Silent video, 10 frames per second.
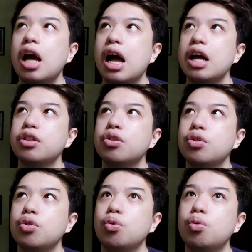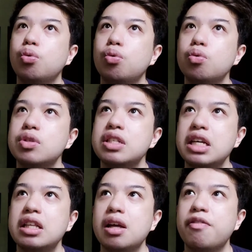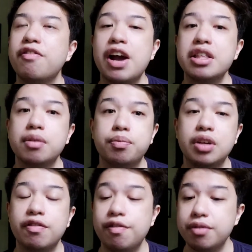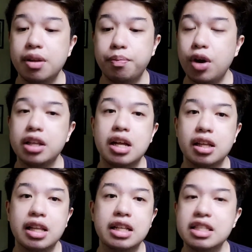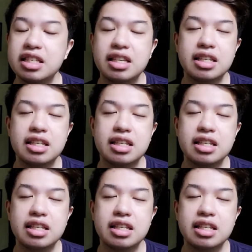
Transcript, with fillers: uh, to see the final the, the product that